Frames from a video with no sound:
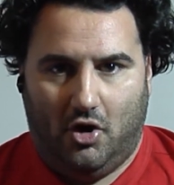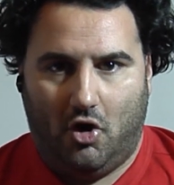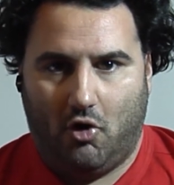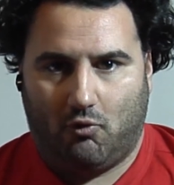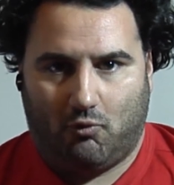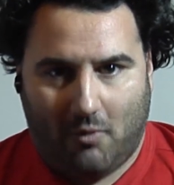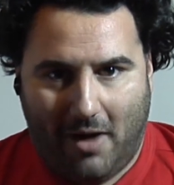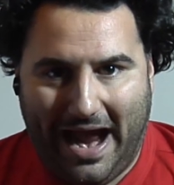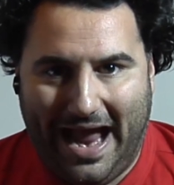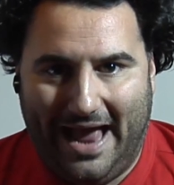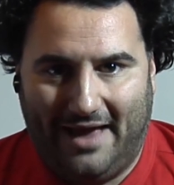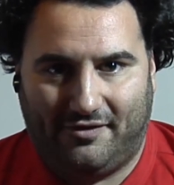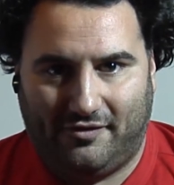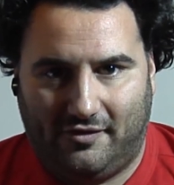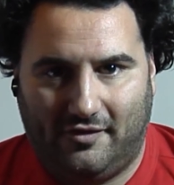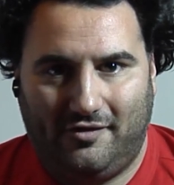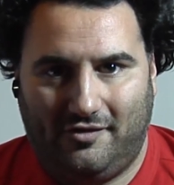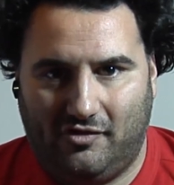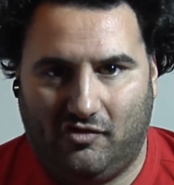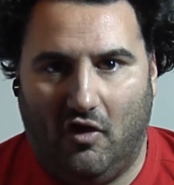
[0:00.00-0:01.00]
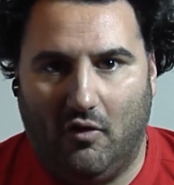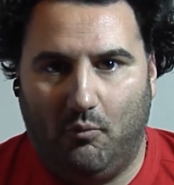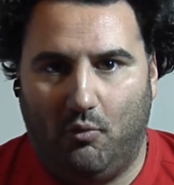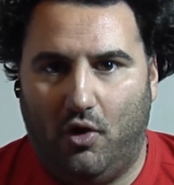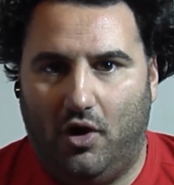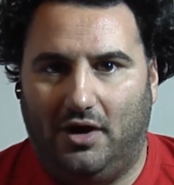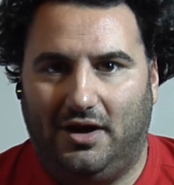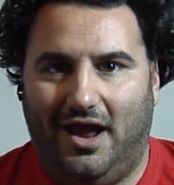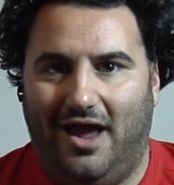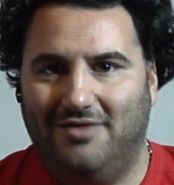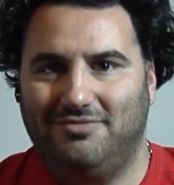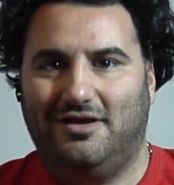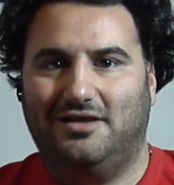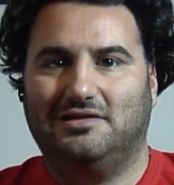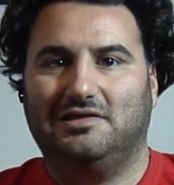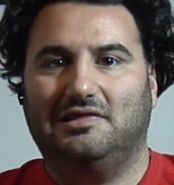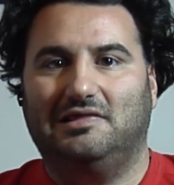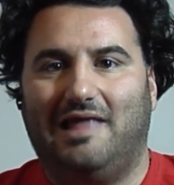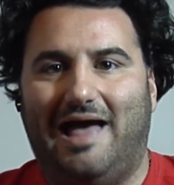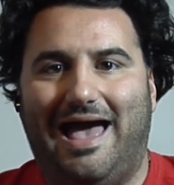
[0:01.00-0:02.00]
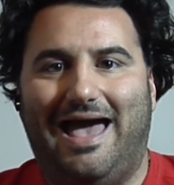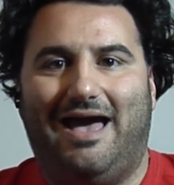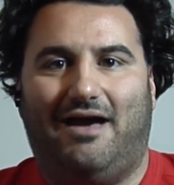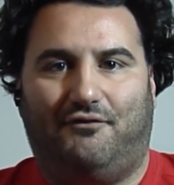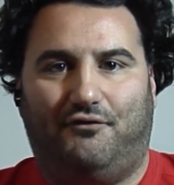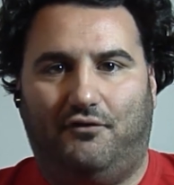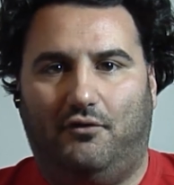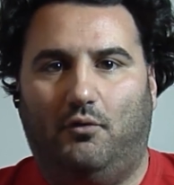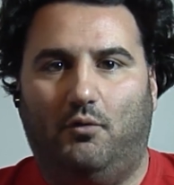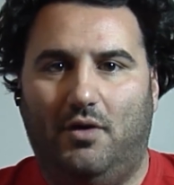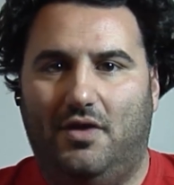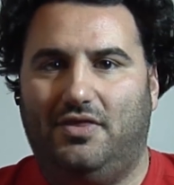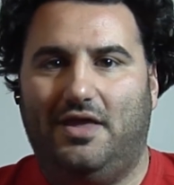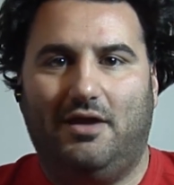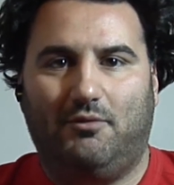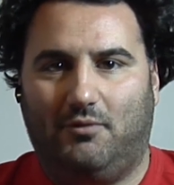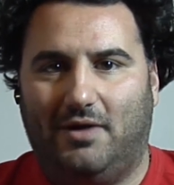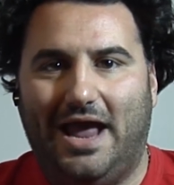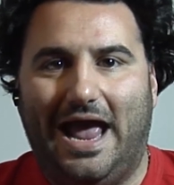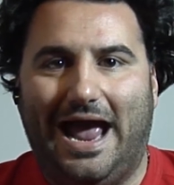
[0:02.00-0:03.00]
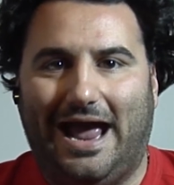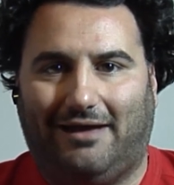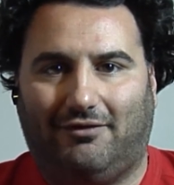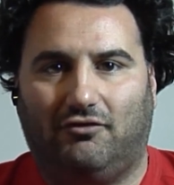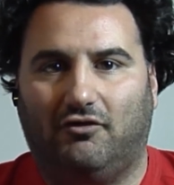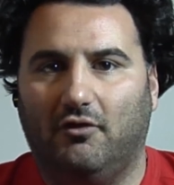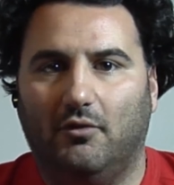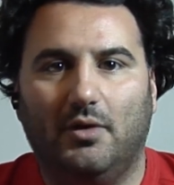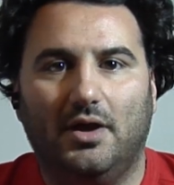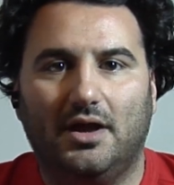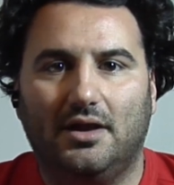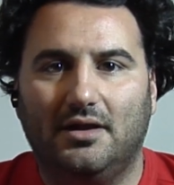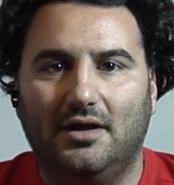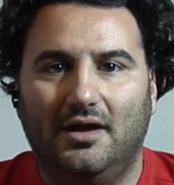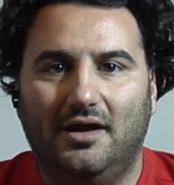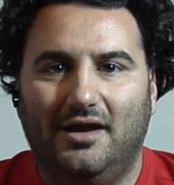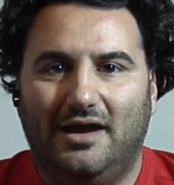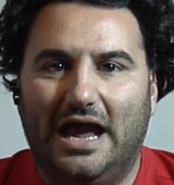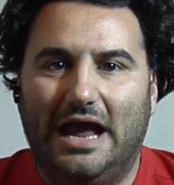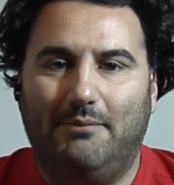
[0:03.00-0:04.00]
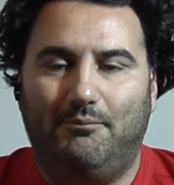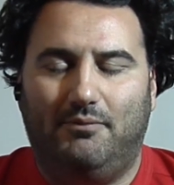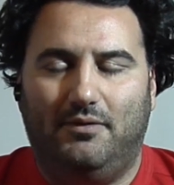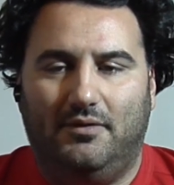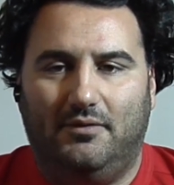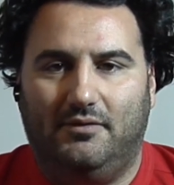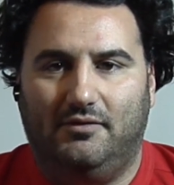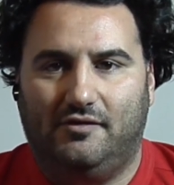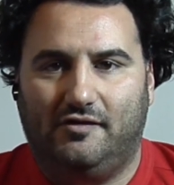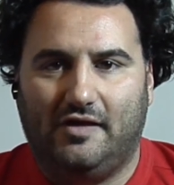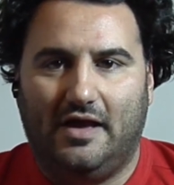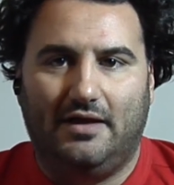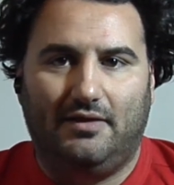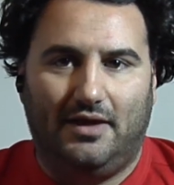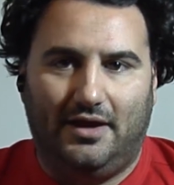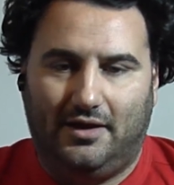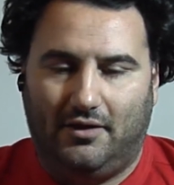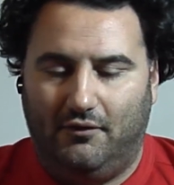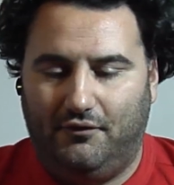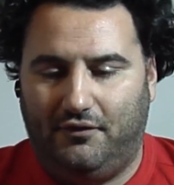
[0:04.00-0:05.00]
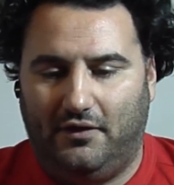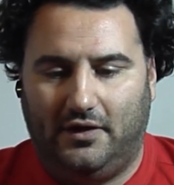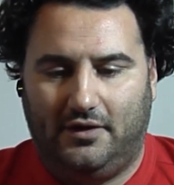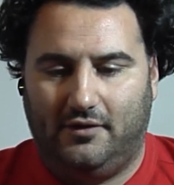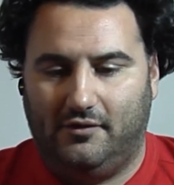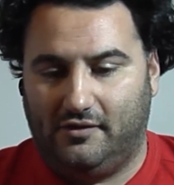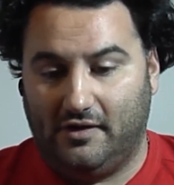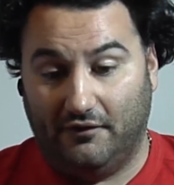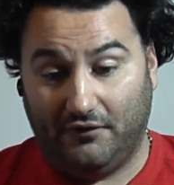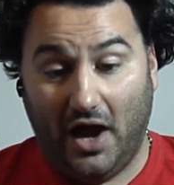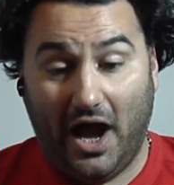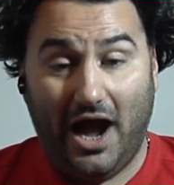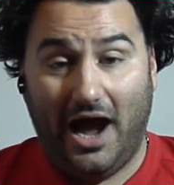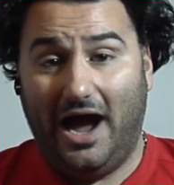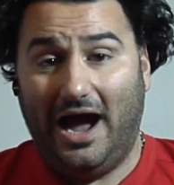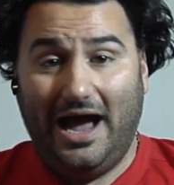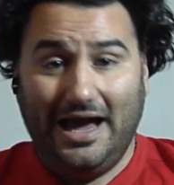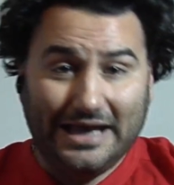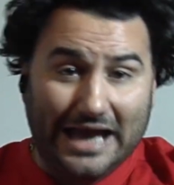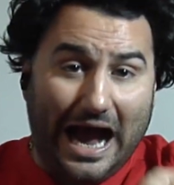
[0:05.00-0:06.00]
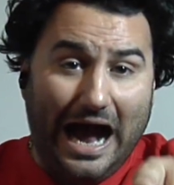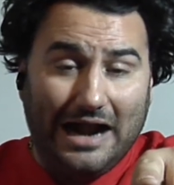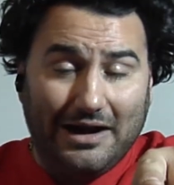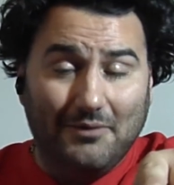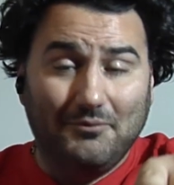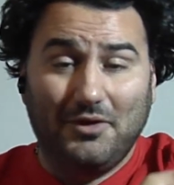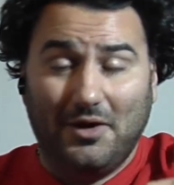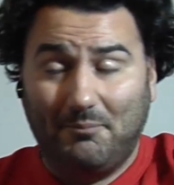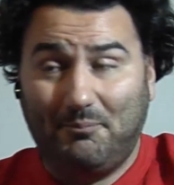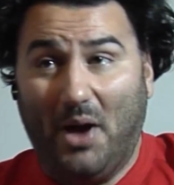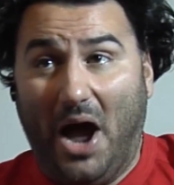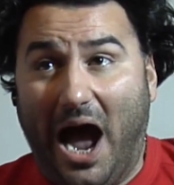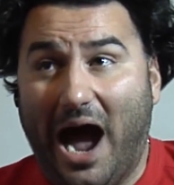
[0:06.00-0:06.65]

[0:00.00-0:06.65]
harass someone and then laugh when they react to it. And say, like, go fuck yourself. Oh, I got him to